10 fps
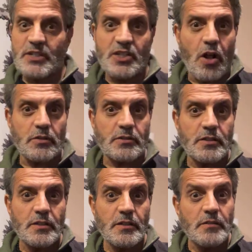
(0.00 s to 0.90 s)
result
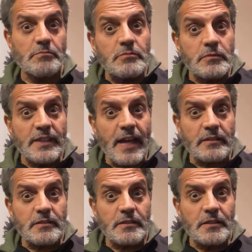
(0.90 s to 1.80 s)

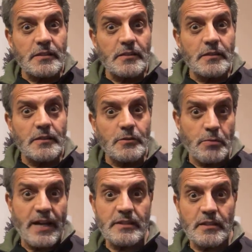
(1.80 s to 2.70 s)
yet,
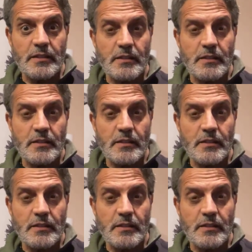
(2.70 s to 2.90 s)
right?